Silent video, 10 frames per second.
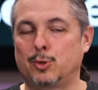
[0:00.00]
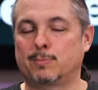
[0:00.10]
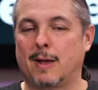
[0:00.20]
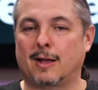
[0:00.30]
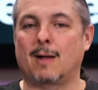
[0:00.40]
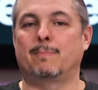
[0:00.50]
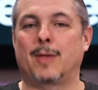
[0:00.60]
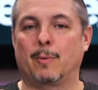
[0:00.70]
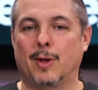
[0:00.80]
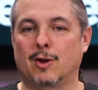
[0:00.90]
boots back up.
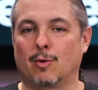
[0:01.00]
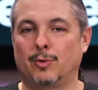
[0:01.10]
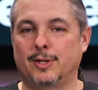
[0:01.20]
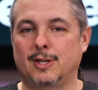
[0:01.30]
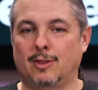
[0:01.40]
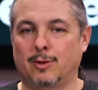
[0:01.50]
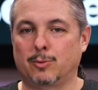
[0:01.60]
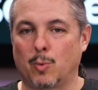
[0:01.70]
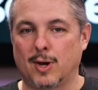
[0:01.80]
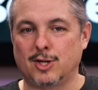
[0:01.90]
That way you're only dealing
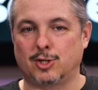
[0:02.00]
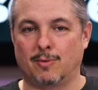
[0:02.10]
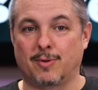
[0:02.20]
with one issue.